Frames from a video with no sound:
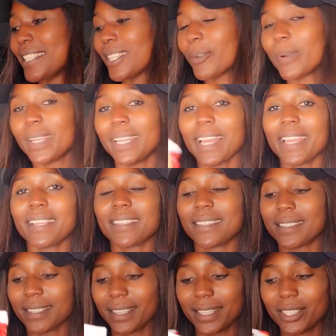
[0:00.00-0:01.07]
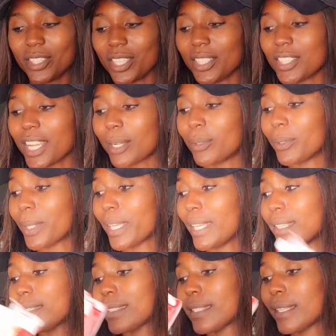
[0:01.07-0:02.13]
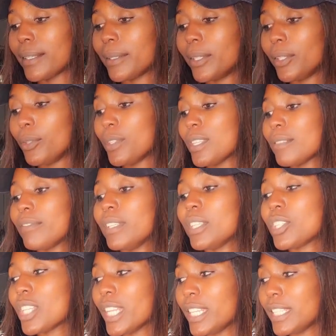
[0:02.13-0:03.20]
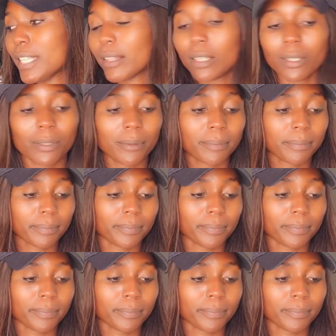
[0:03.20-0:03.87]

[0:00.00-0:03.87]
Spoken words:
Zoe likes ginger cookies. You just finished eating though.